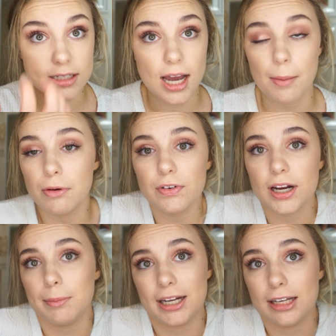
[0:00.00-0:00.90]
on top of
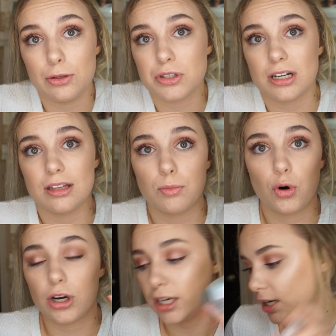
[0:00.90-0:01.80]
it. I mean, I use it in the
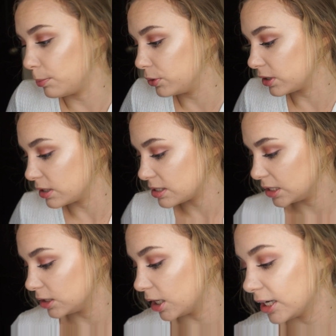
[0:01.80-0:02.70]
morning and I put
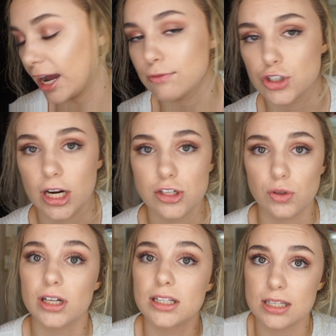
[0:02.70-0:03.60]
concealer on after. I do
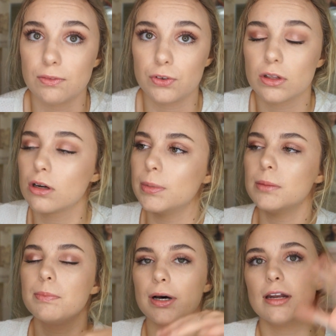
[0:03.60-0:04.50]
let it sit for a little
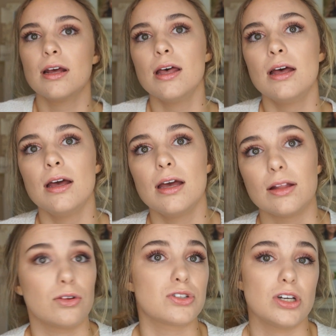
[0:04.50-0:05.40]
bit, but
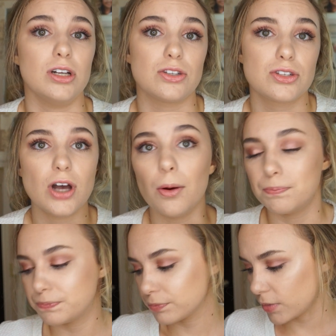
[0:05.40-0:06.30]
it looks good. So
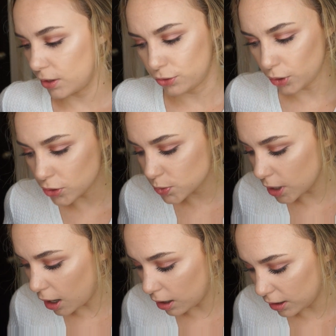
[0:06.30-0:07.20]
those were
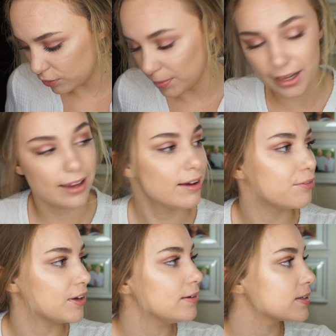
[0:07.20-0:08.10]
all of my
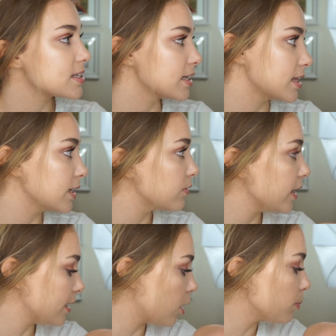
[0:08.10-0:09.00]
favorites, I think,
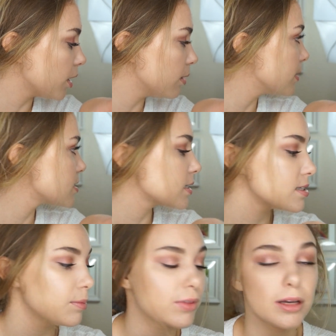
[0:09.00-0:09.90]
right now. I'm probably missing
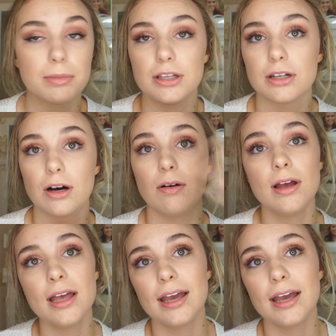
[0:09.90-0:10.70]
something, but you know,